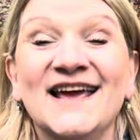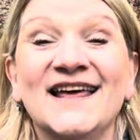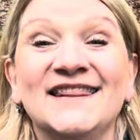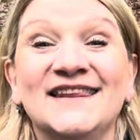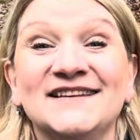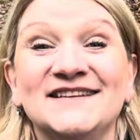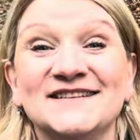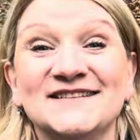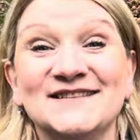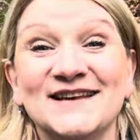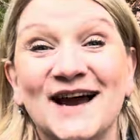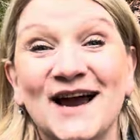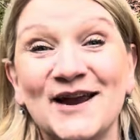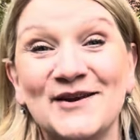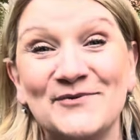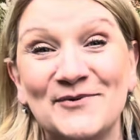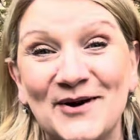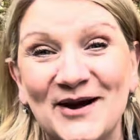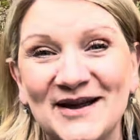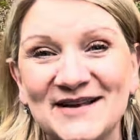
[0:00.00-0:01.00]
The design
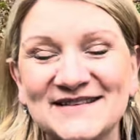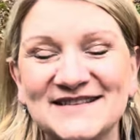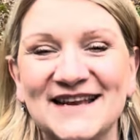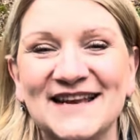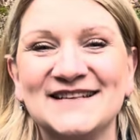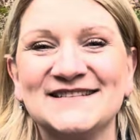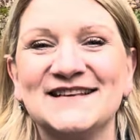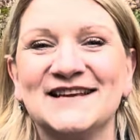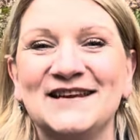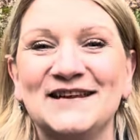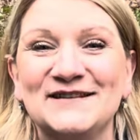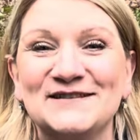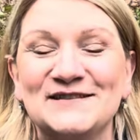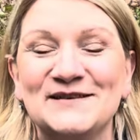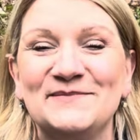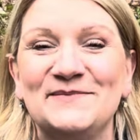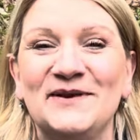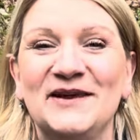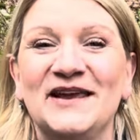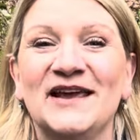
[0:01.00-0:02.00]
is that it needs to
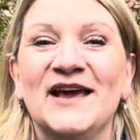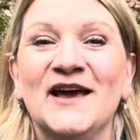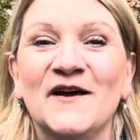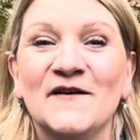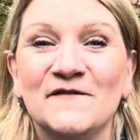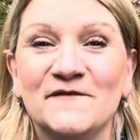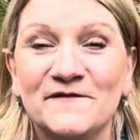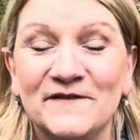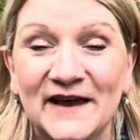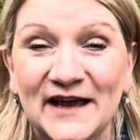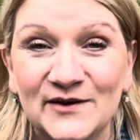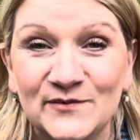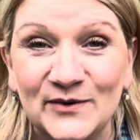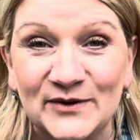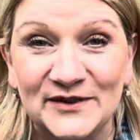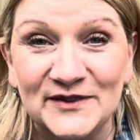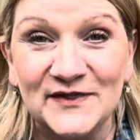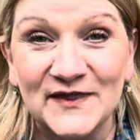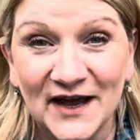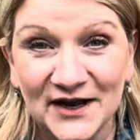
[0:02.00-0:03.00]
be fed
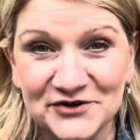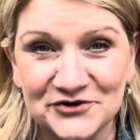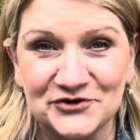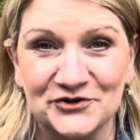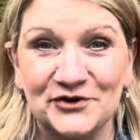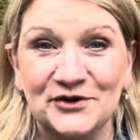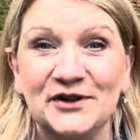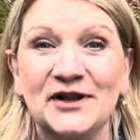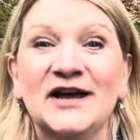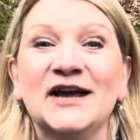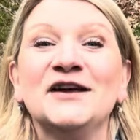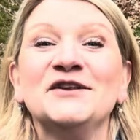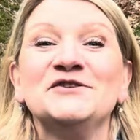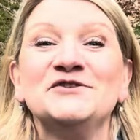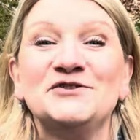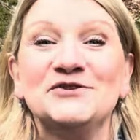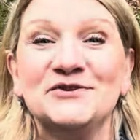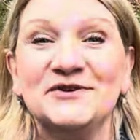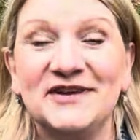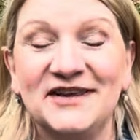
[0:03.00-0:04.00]
with natural
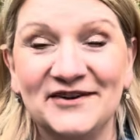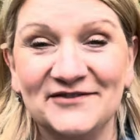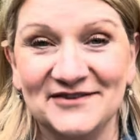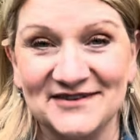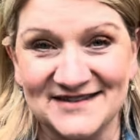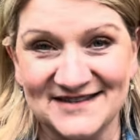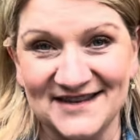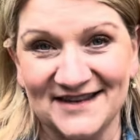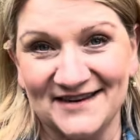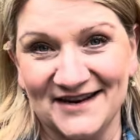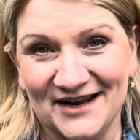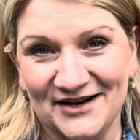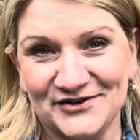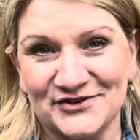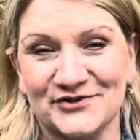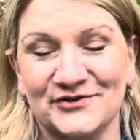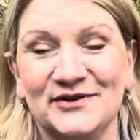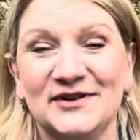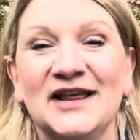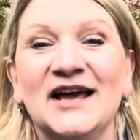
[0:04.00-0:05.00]
to give us the
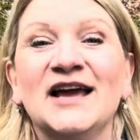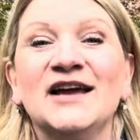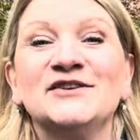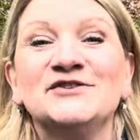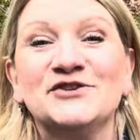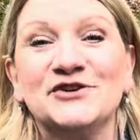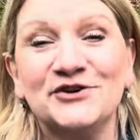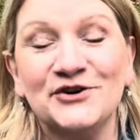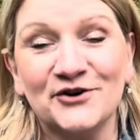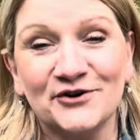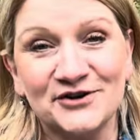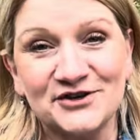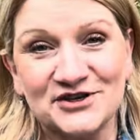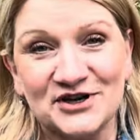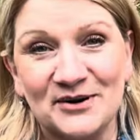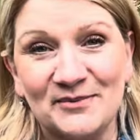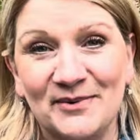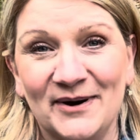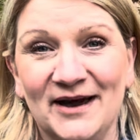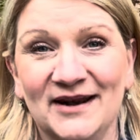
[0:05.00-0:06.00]
natural, to nourish
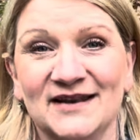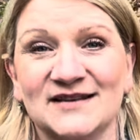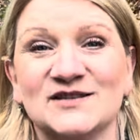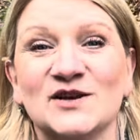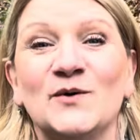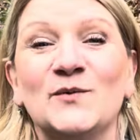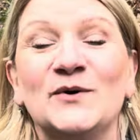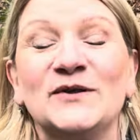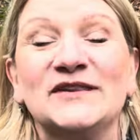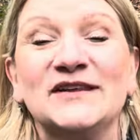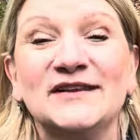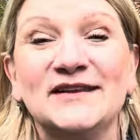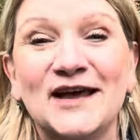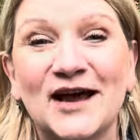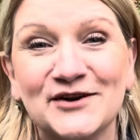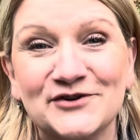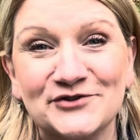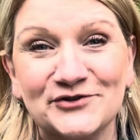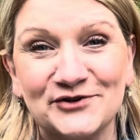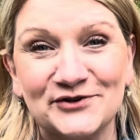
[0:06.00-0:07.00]
our bodies with
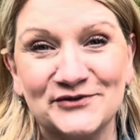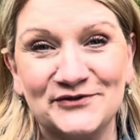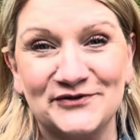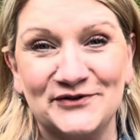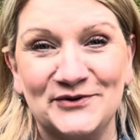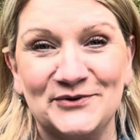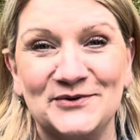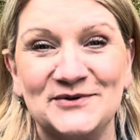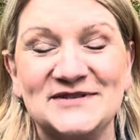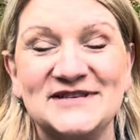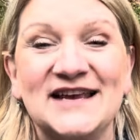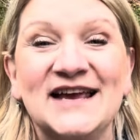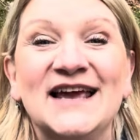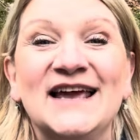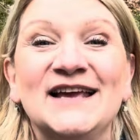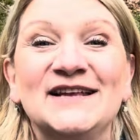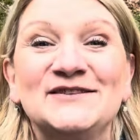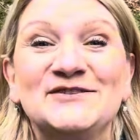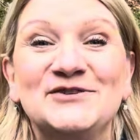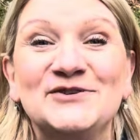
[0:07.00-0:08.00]
natural foods,
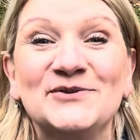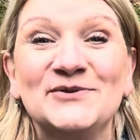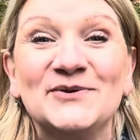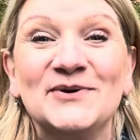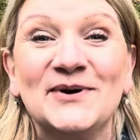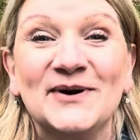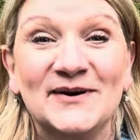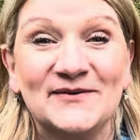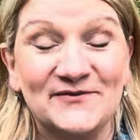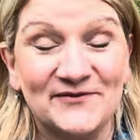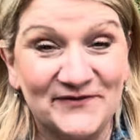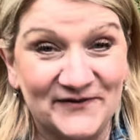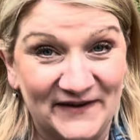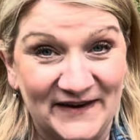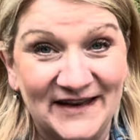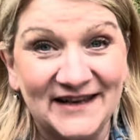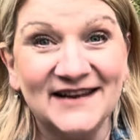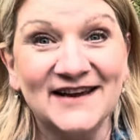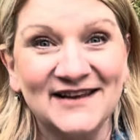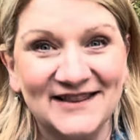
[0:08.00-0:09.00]
to
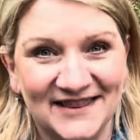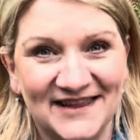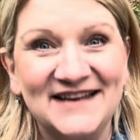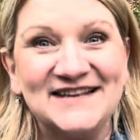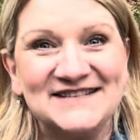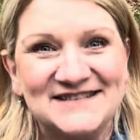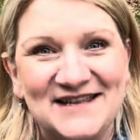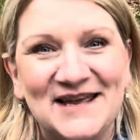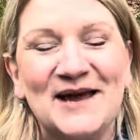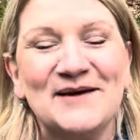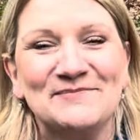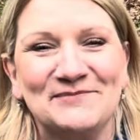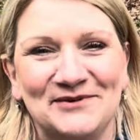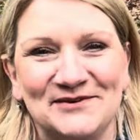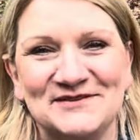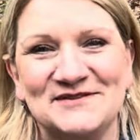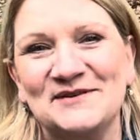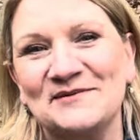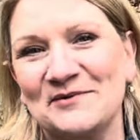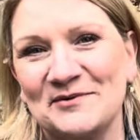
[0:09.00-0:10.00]
feed these
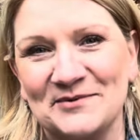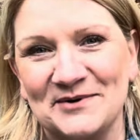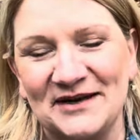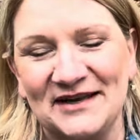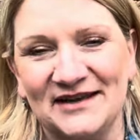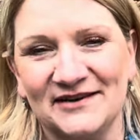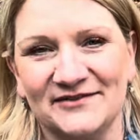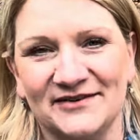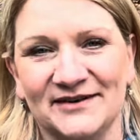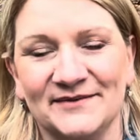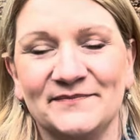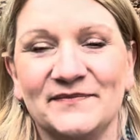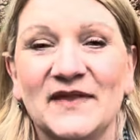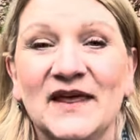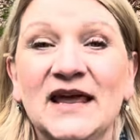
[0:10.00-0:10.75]
temples that we were given.